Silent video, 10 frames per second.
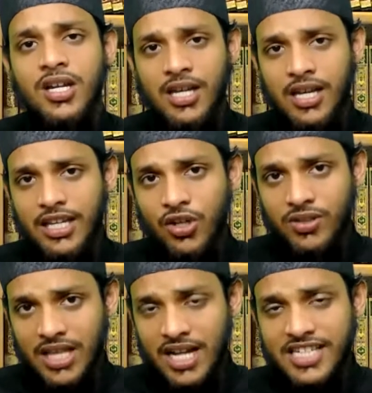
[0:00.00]

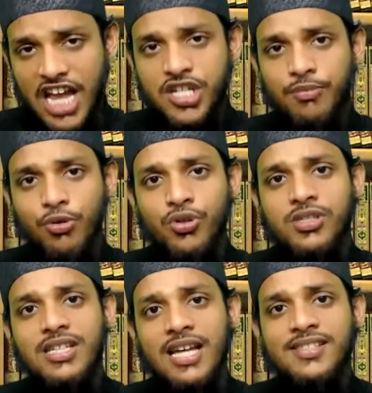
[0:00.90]
that attribute
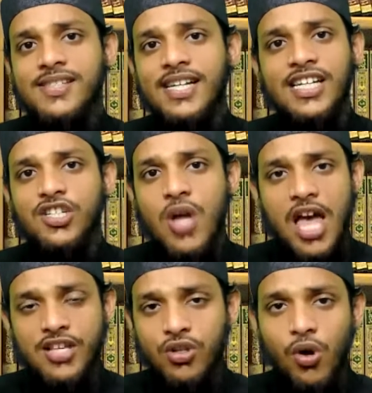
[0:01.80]
that Sri Krishna
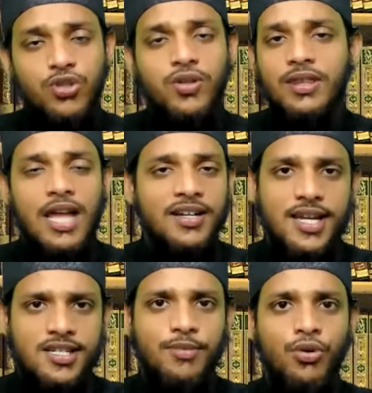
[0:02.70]
has no also third
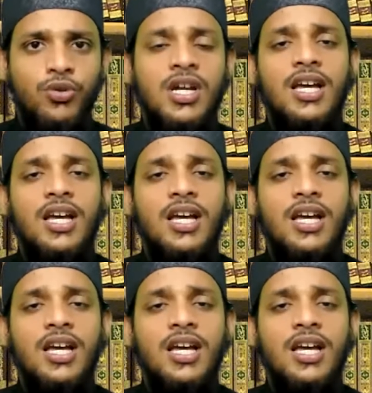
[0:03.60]
attribute,